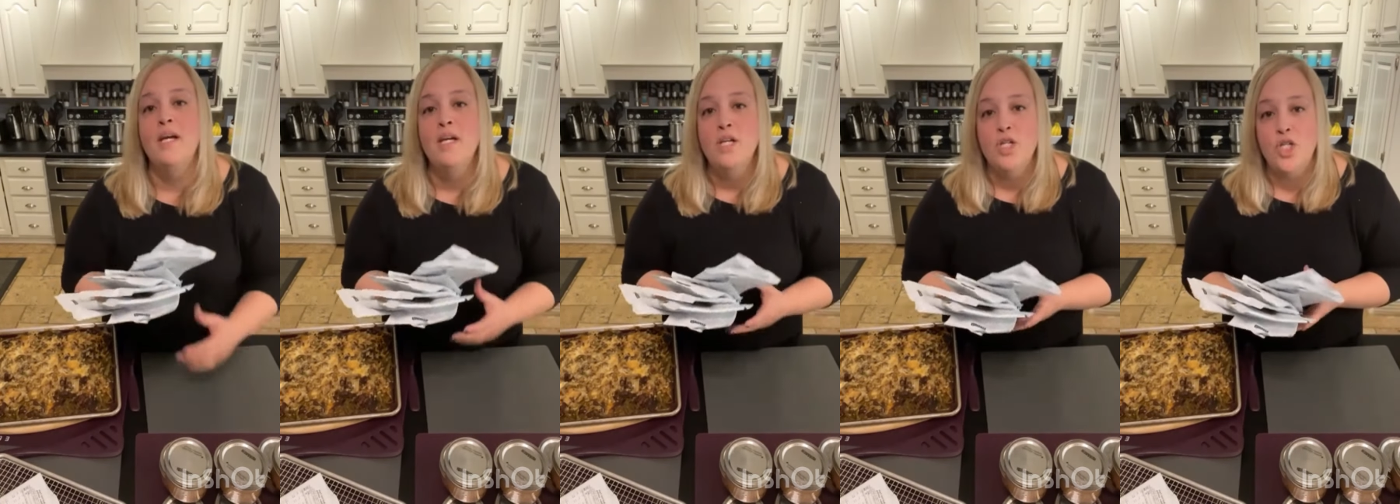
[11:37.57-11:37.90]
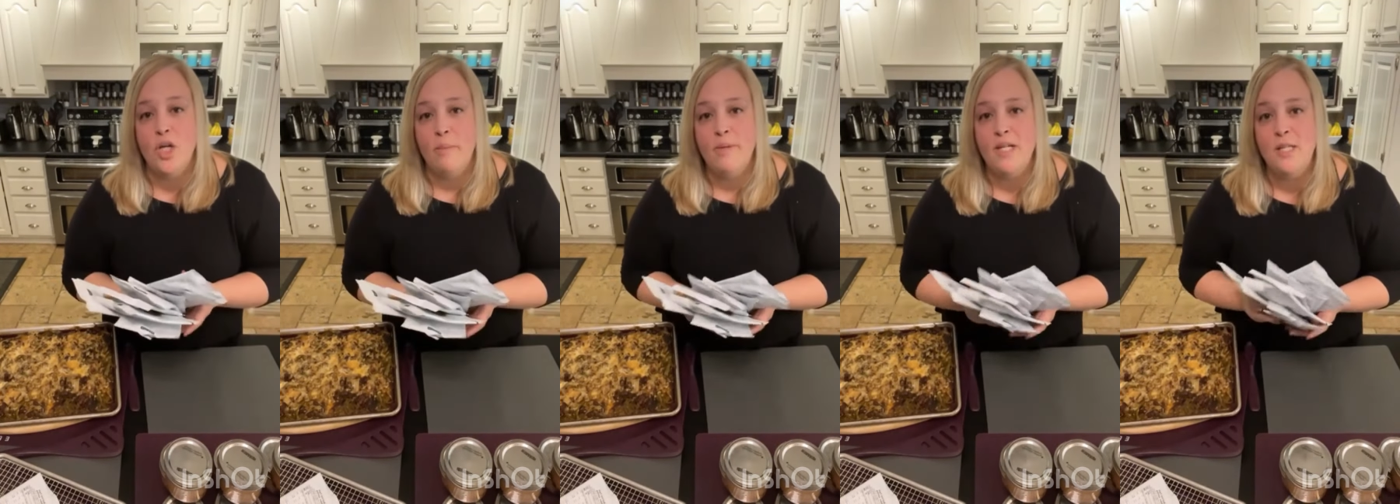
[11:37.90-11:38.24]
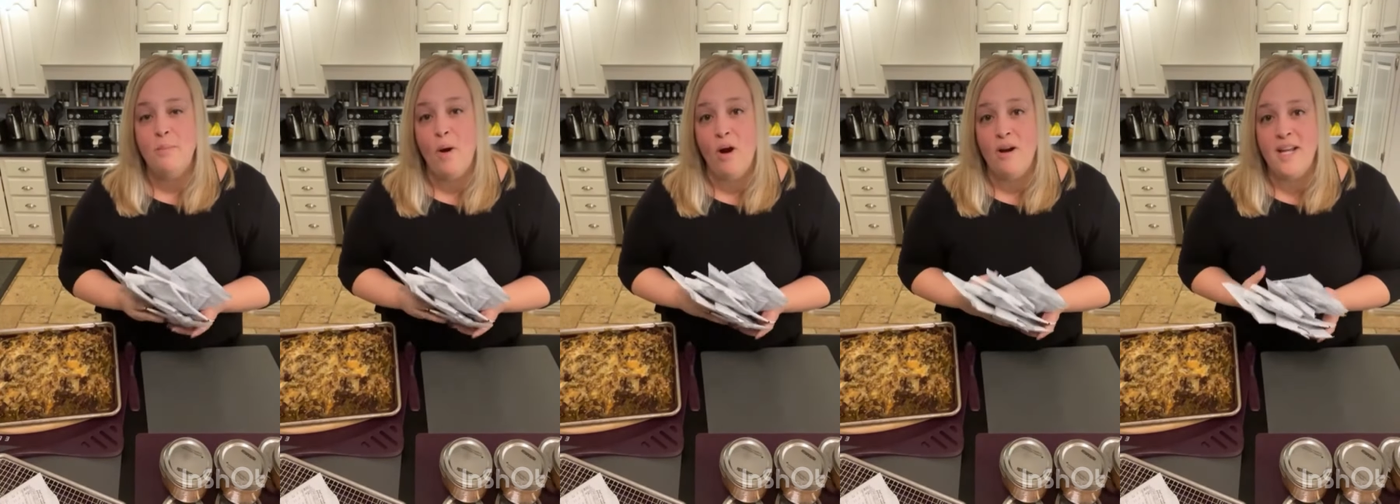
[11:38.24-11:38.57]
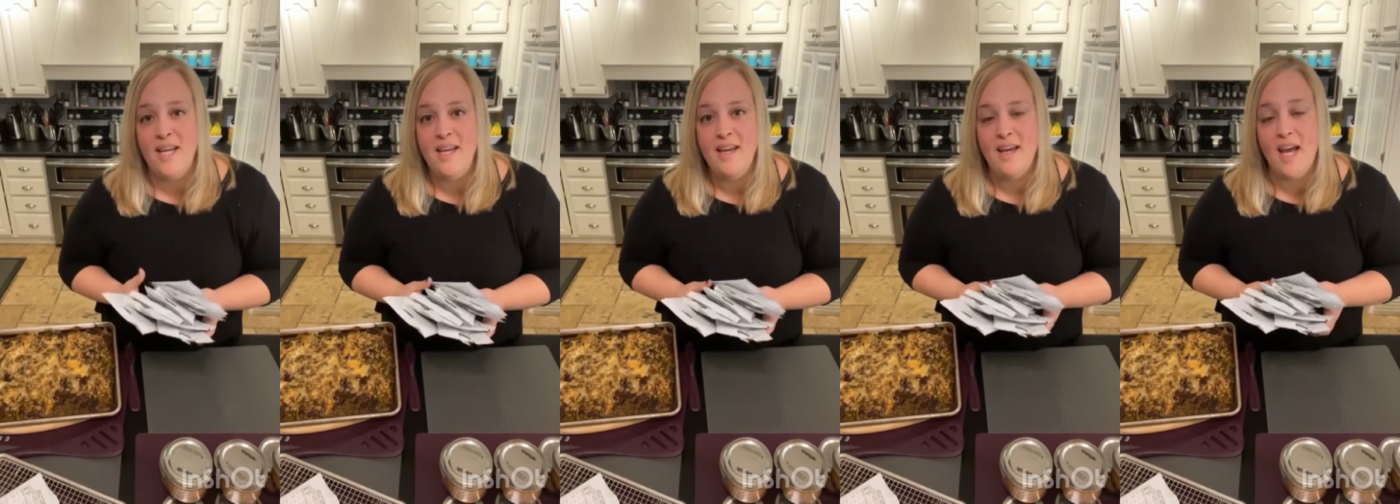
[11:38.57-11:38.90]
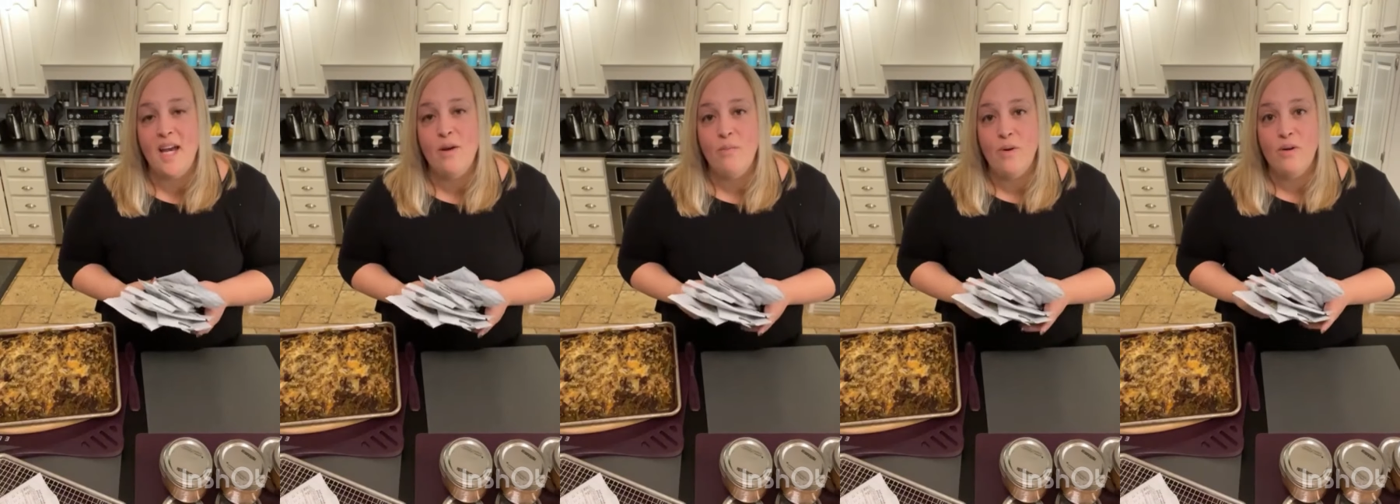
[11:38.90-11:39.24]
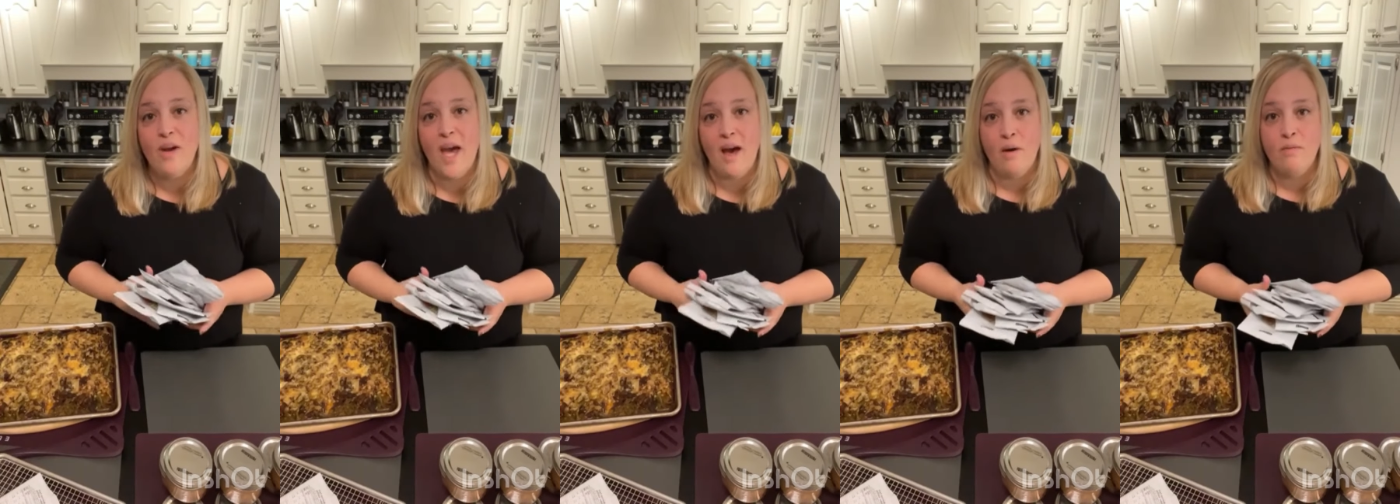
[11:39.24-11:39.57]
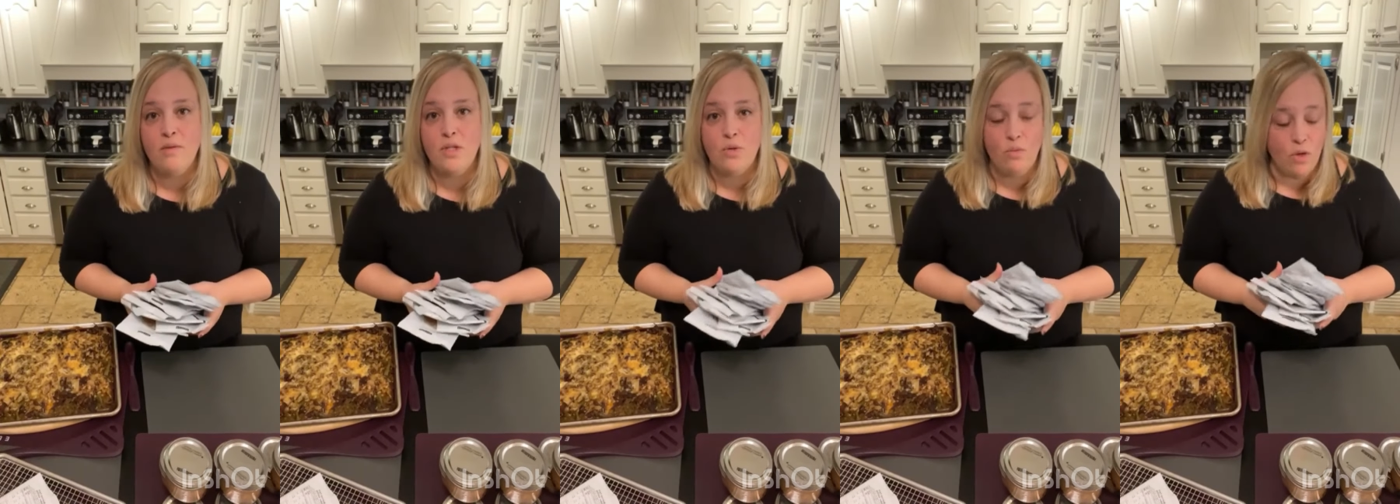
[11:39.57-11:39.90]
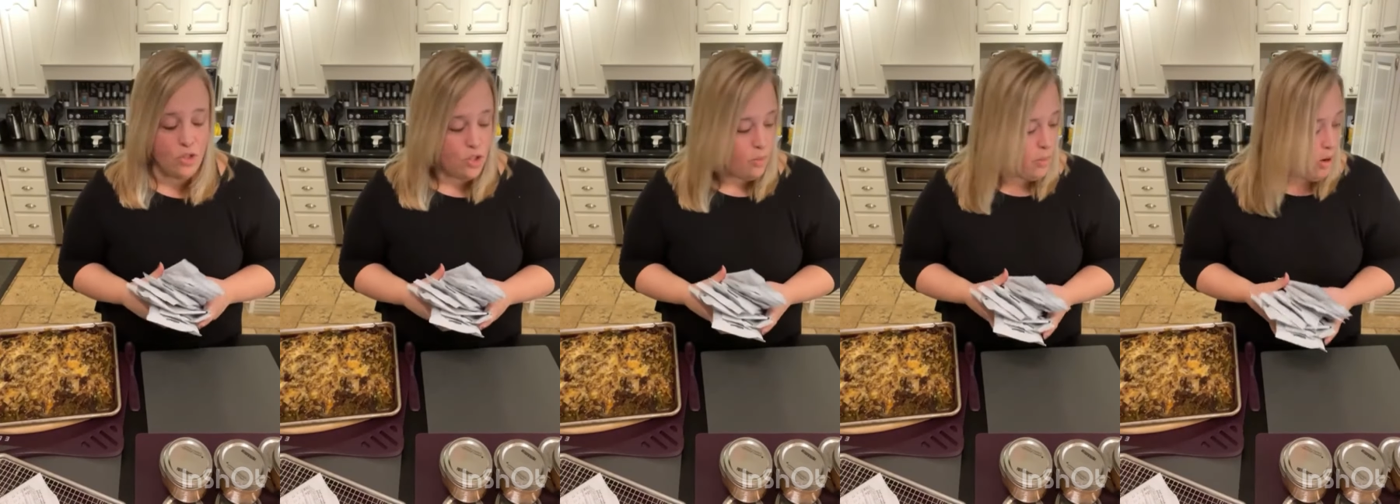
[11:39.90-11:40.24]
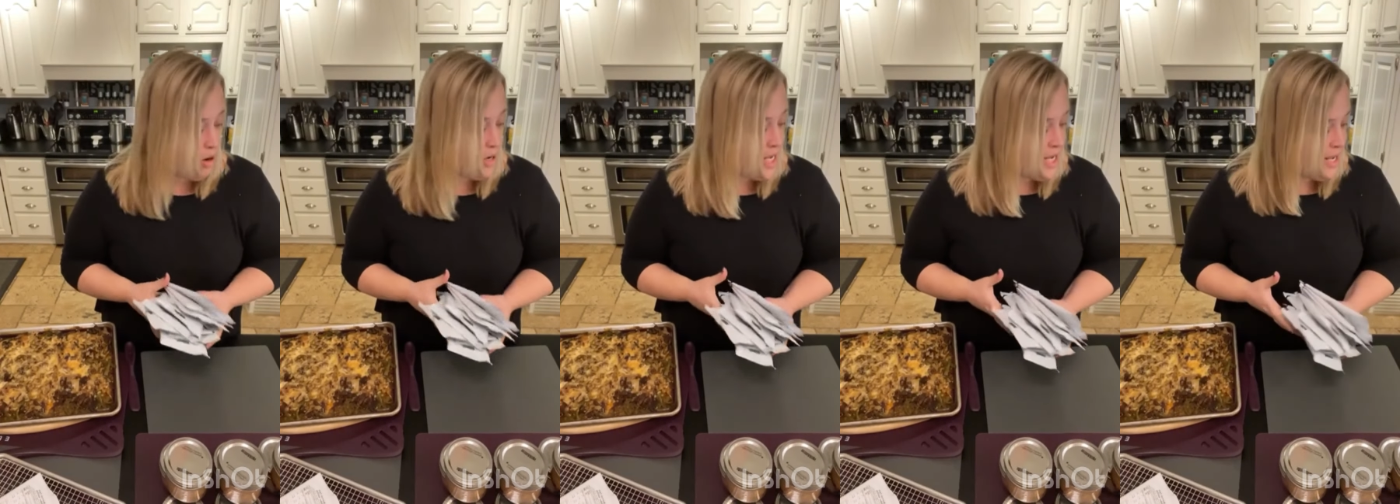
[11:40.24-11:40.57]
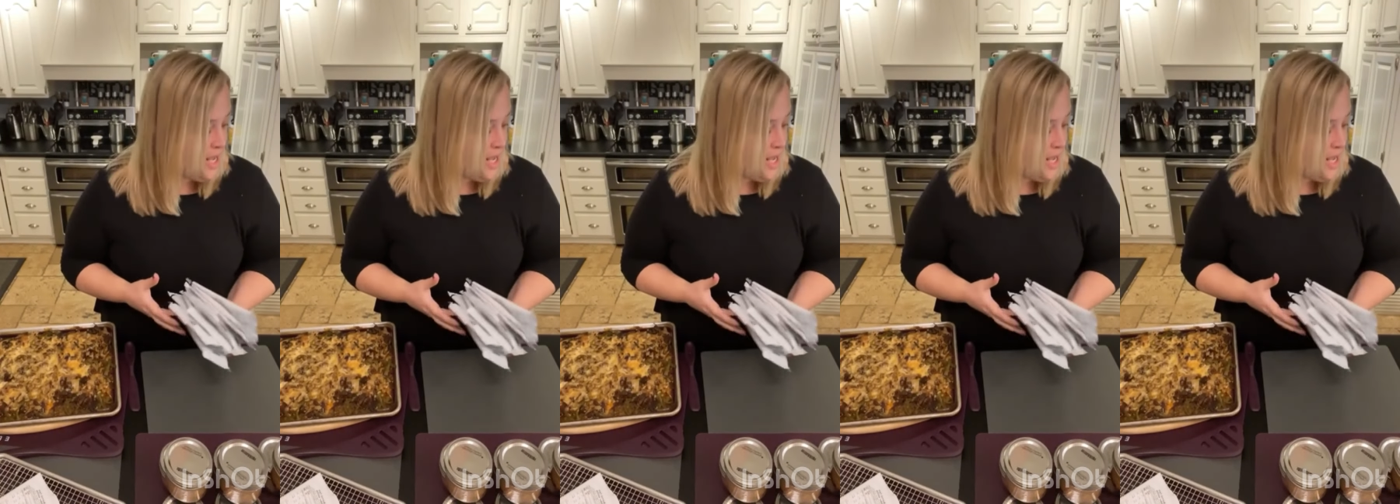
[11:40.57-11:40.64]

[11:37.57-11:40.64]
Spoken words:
Shelby's party, and it will count towards her party.